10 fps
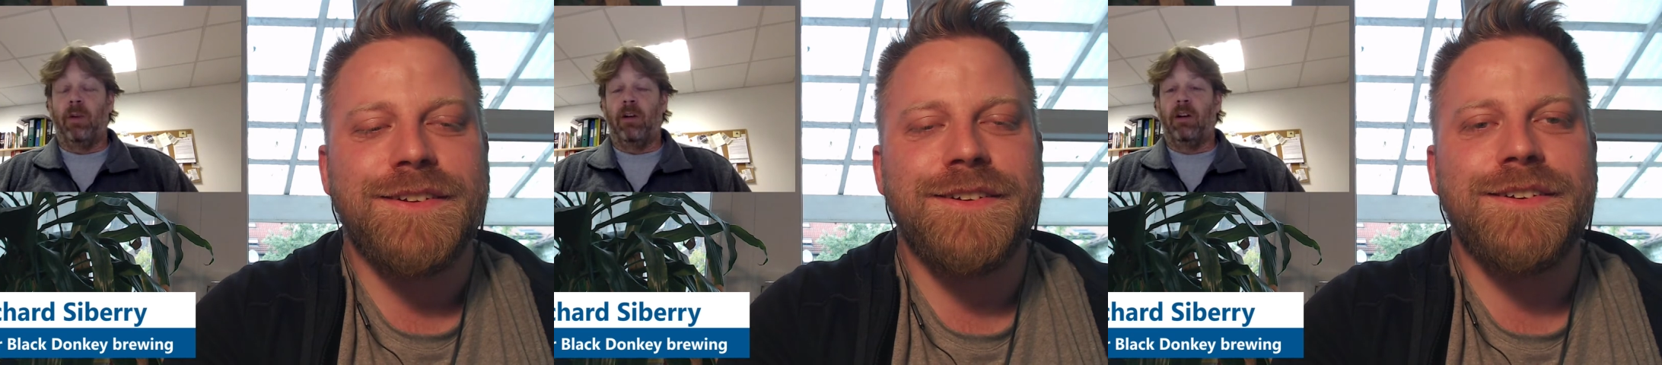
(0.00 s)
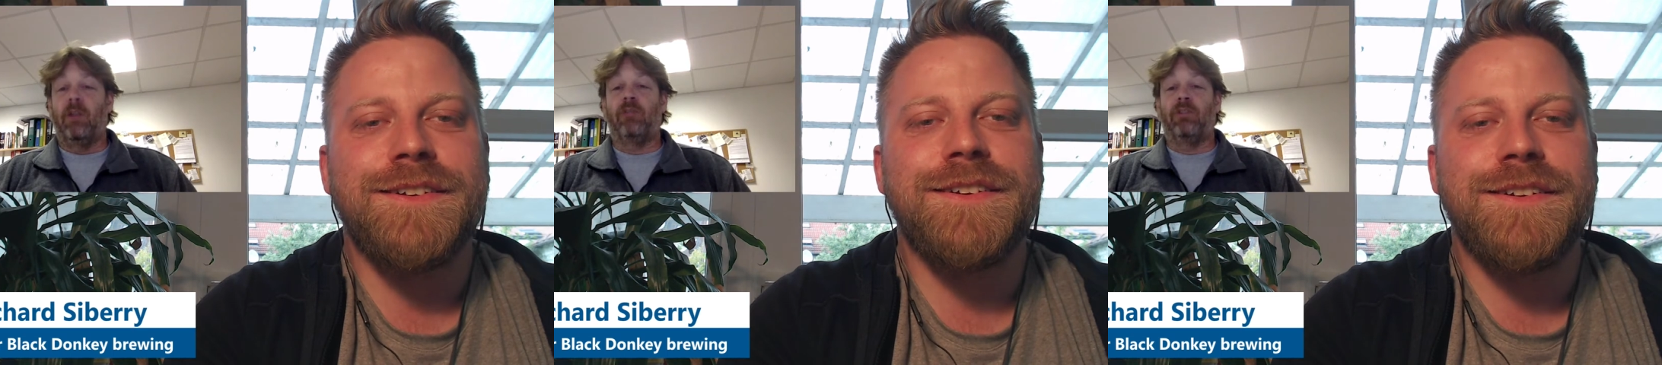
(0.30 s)
Speaker 1: We're
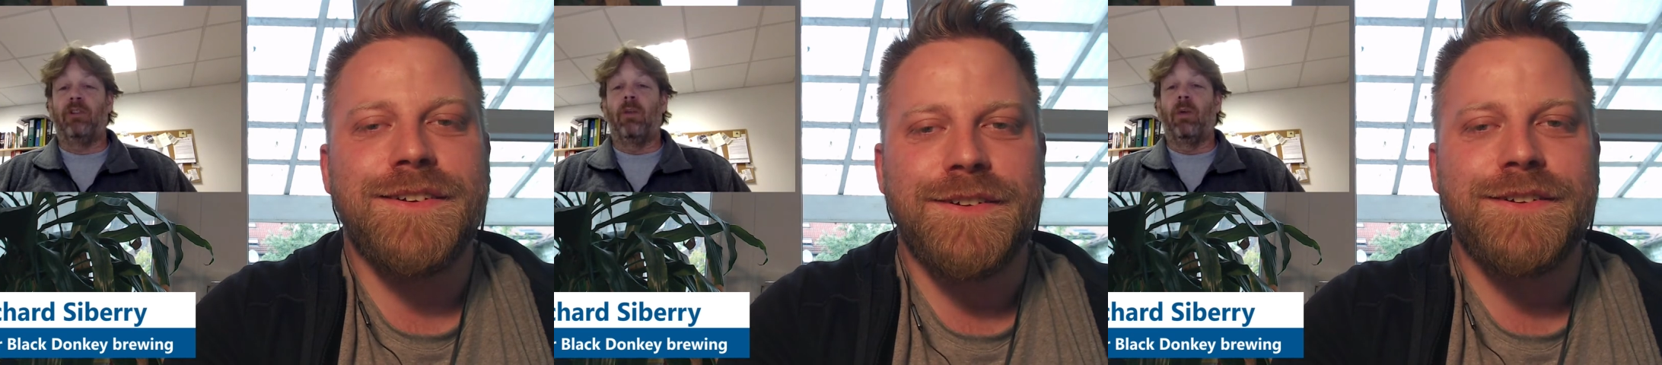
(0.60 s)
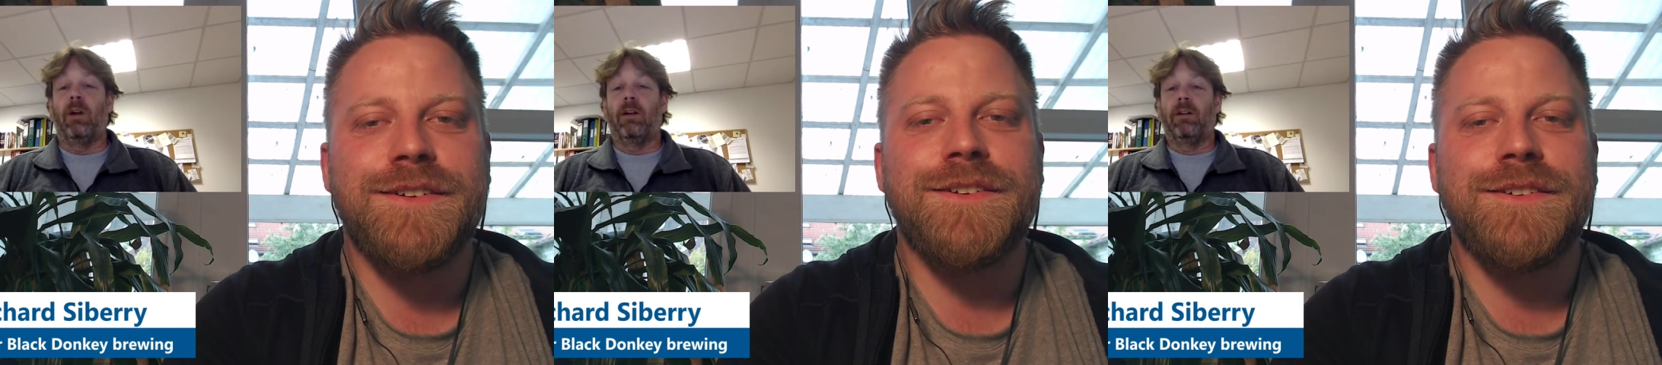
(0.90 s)
close to
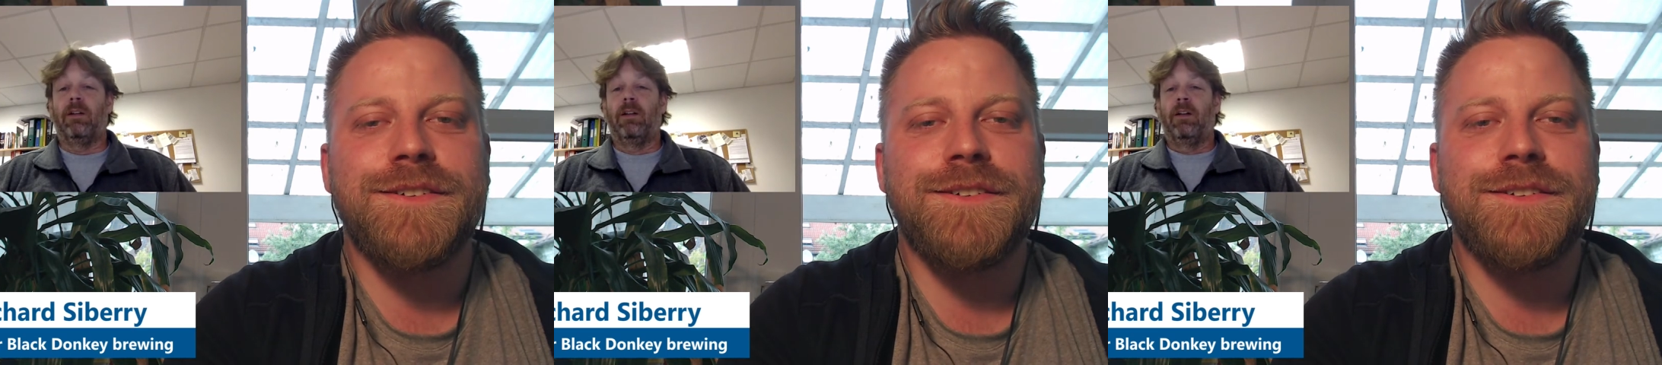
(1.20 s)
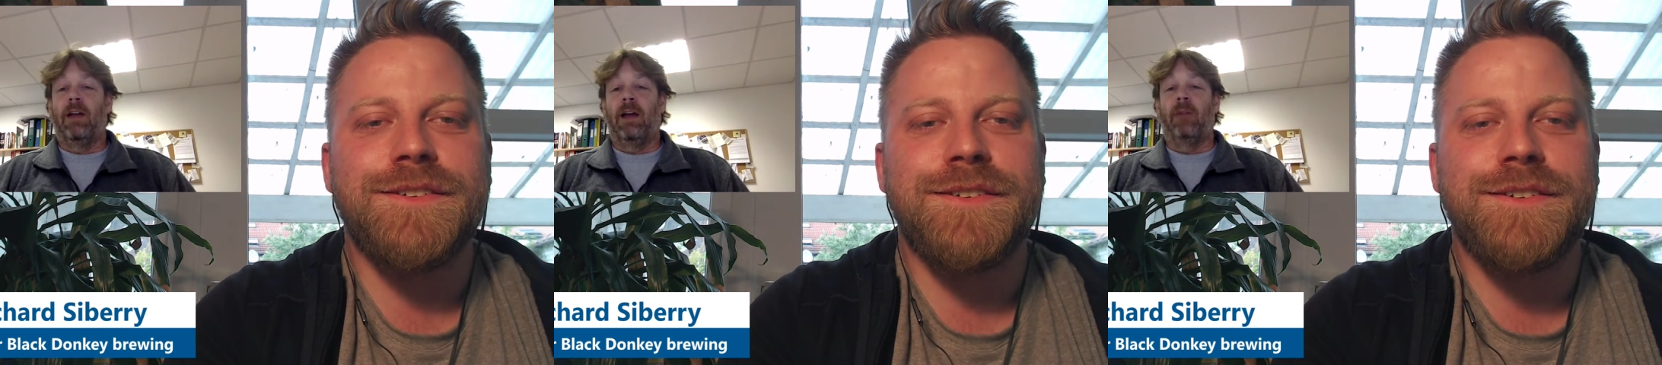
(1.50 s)
nowhere,
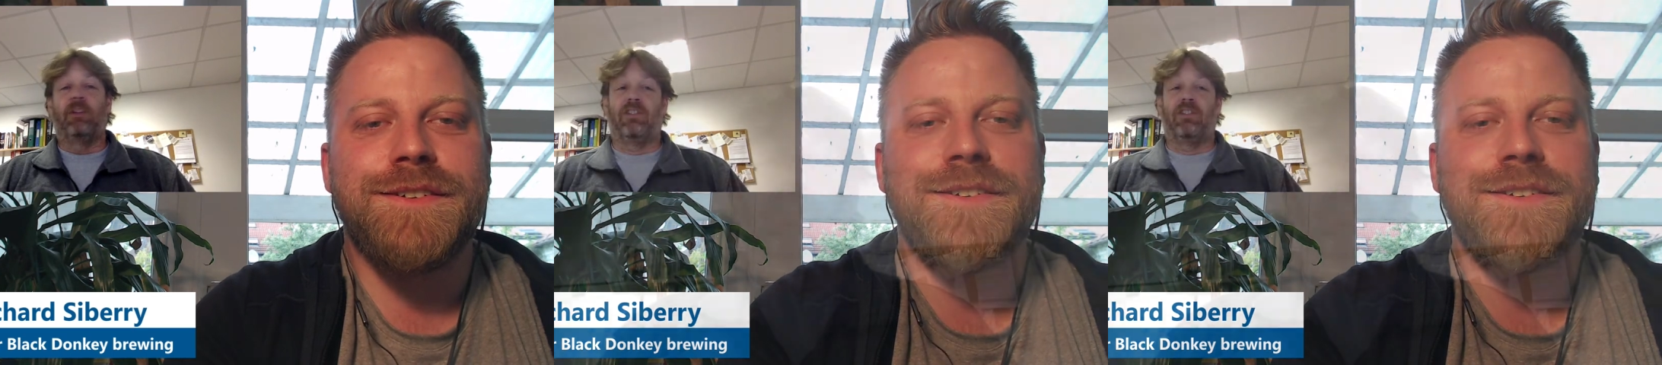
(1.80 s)
which